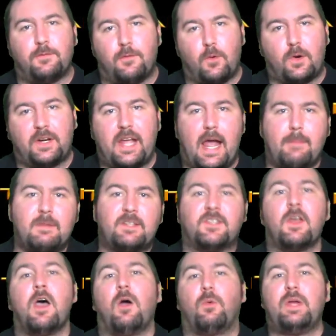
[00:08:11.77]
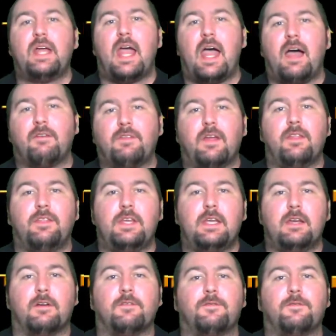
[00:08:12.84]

4 cabinets, we have the